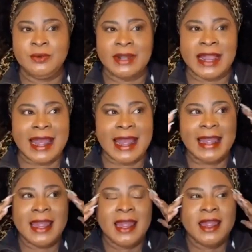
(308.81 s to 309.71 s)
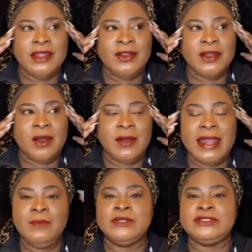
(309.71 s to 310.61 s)
Like
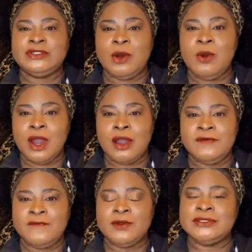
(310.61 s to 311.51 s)
it was so hurtful.